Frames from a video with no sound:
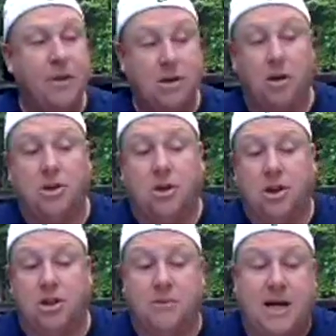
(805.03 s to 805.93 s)
So let's
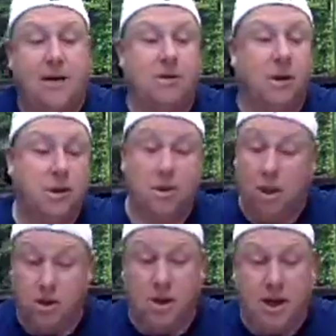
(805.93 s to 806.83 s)
look at some towns.
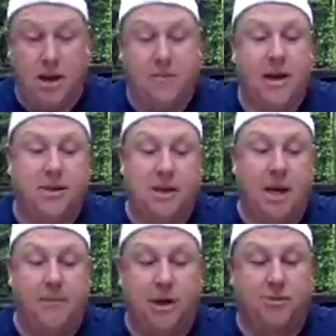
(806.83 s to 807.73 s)
Let's look at Apex.
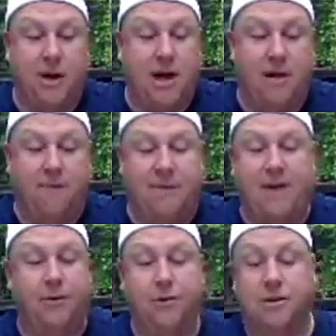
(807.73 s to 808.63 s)
Apex right now,
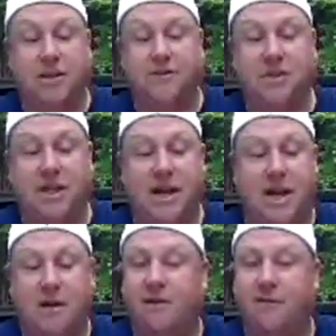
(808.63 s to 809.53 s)
517
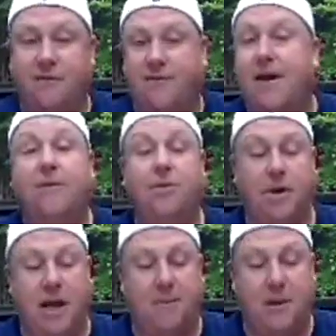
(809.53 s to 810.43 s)
active,
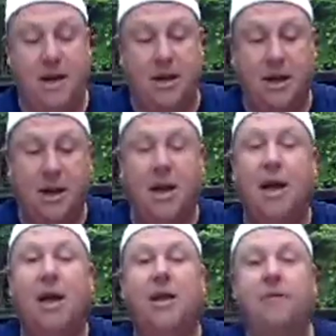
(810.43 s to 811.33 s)
508 pending,
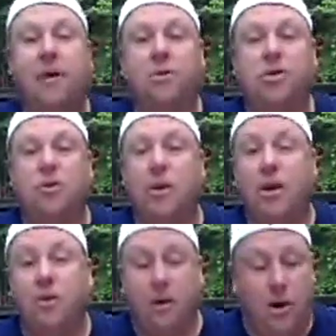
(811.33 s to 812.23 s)
and they've closed
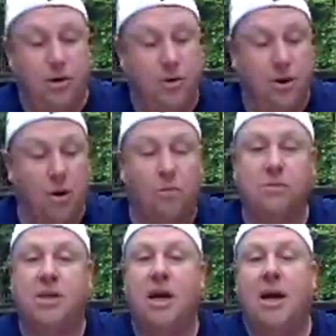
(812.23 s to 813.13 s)
2,300
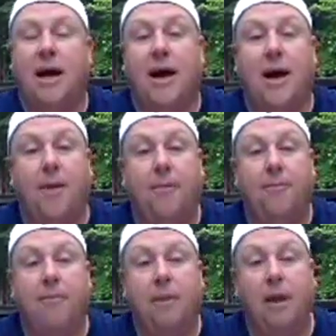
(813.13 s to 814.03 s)
homes
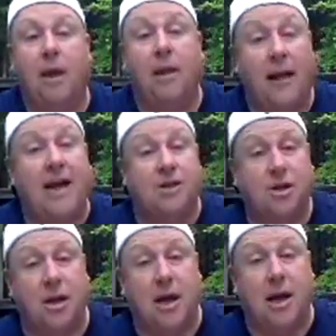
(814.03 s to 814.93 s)
in the
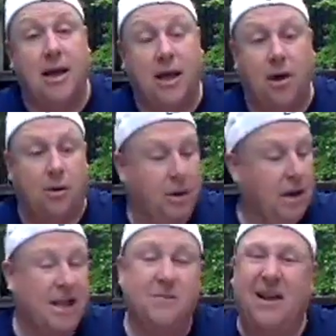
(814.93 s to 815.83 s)
last year.
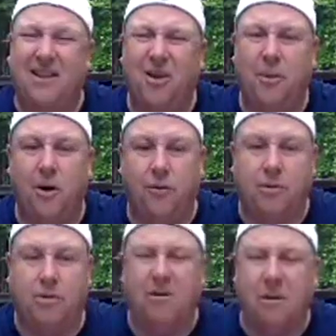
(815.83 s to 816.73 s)
That's about a little bit
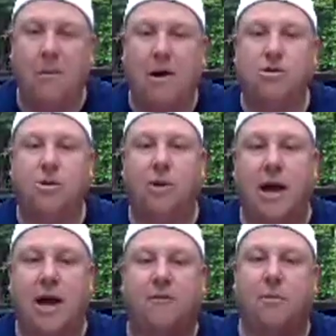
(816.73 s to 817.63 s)
over, around
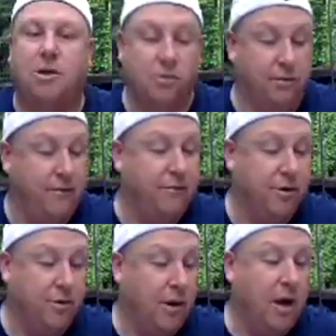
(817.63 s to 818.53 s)
2.5 months worth of
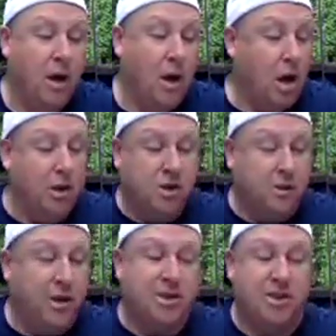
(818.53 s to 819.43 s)
inventory. Holly
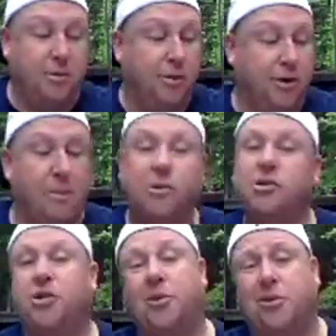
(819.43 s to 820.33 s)
Springs, similar
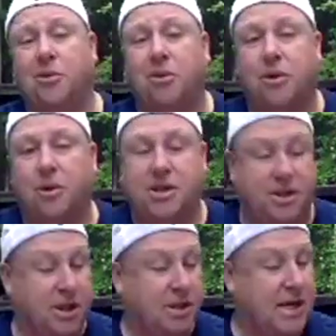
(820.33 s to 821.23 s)
numbers,
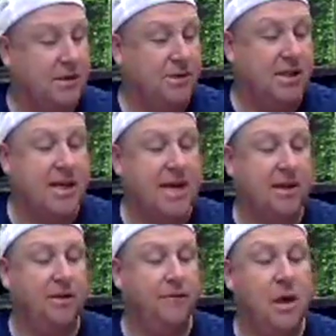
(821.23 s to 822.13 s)
236 houses
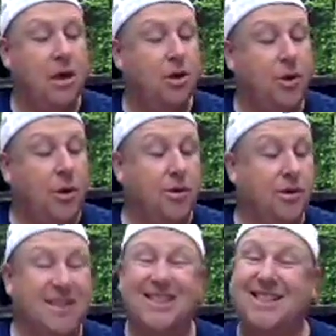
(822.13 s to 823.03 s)
active,
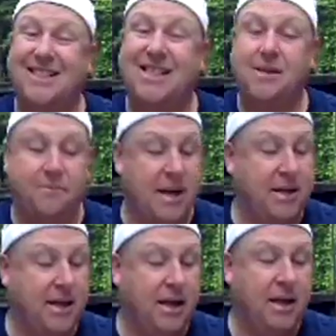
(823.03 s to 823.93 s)
216
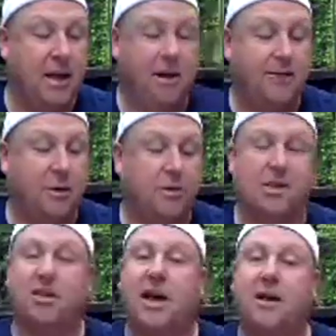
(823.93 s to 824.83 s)
pending. They've
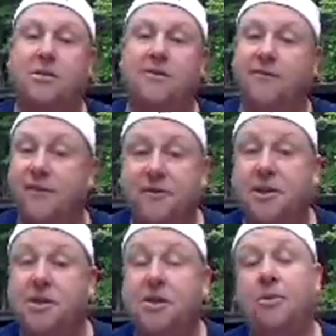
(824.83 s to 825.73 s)
closed
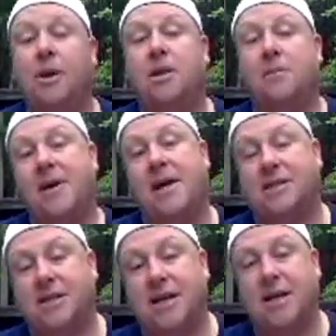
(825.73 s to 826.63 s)
1,052 in the
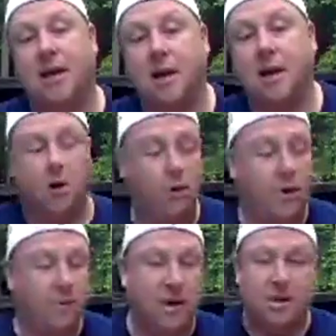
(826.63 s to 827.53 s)
past
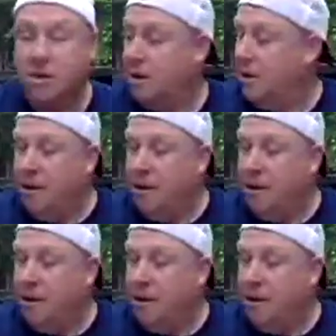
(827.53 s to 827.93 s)
12 months.